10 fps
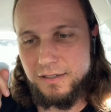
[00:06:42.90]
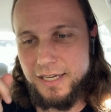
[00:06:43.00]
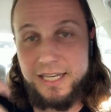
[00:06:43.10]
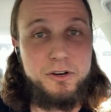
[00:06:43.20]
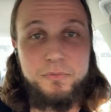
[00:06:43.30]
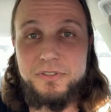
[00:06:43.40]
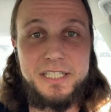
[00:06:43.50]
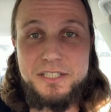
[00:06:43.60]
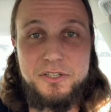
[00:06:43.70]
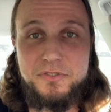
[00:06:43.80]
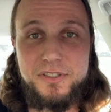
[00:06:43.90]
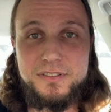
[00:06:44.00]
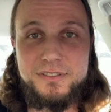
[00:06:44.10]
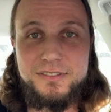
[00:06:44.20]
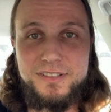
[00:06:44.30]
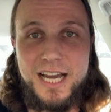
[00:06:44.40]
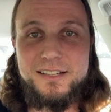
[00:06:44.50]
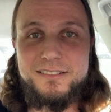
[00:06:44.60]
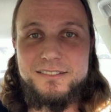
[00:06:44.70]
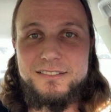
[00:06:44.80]
hopefully it's useful. Yeah,
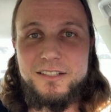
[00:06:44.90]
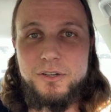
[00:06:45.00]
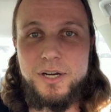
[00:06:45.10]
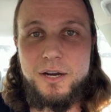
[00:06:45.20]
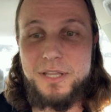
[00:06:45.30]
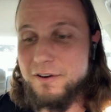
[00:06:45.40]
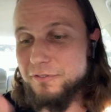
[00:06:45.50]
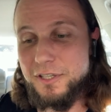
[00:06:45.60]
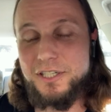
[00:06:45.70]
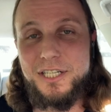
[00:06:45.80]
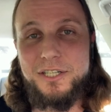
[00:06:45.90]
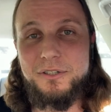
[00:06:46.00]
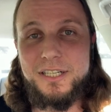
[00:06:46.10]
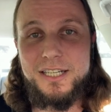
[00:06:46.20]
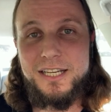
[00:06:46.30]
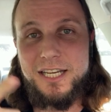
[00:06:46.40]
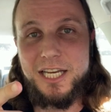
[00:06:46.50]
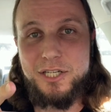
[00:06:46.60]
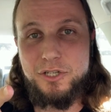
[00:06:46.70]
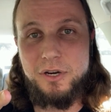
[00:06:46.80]
so without further ado,
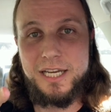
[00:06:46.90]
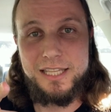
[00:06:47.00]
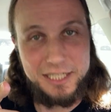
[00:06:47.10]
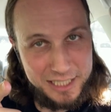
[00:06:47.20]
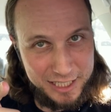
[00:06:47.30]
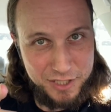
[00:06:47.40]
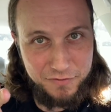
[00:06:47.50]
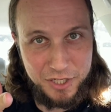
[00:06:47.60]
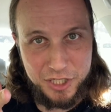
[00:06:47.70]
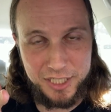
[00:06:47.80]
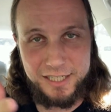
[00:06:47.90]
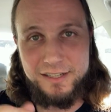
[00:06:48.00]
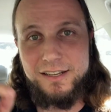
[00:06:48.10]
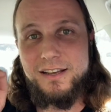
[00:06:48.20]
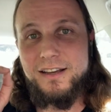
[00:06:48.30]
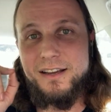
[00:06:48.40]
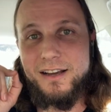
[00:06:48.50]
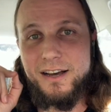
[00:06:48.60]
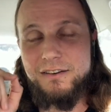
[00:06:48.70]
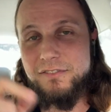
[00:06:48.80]
enjoy the condensed version
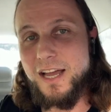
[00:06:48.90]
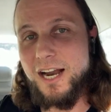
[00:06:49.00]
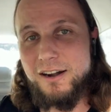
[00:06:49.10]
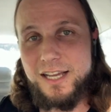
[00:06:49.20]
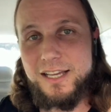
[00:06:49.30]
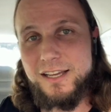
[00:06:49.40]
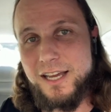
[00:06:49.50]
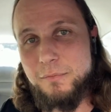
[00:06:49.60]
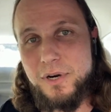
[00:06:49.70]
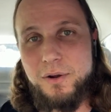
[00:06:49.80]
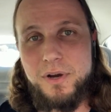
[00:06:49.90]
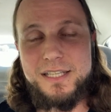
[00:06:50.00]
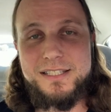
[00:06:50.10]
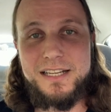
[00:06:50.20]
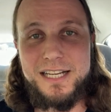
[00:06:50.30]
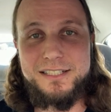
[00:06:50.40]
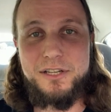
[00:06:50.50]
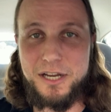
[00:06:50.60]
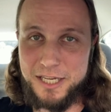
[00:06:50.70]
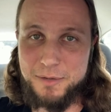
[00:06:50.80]
of Eric and Brett Weinstein
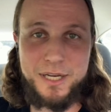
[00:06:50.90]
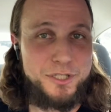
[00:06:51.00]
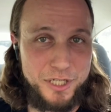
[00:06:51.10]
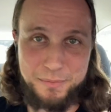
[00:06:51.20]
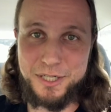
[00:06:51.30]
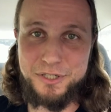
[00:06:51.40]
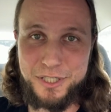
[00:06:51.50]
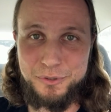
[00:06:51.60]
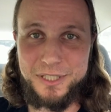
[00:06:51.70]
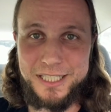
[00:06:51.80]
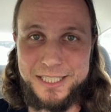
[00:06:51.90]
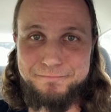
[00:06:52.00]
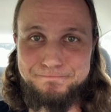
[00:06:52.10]
talking about geometric unity.